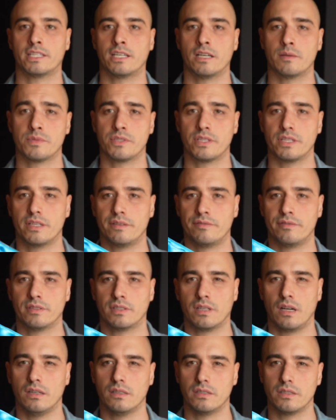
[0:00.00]
comes in different
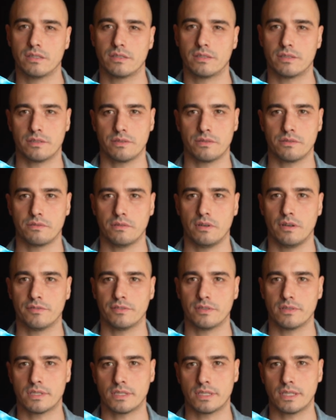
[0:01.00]
colors. You
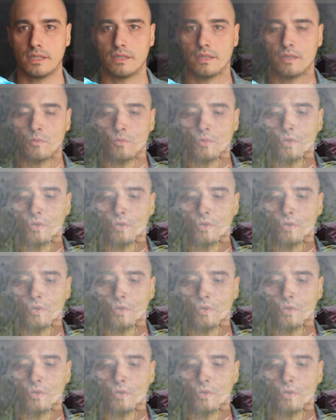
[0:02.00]
often see them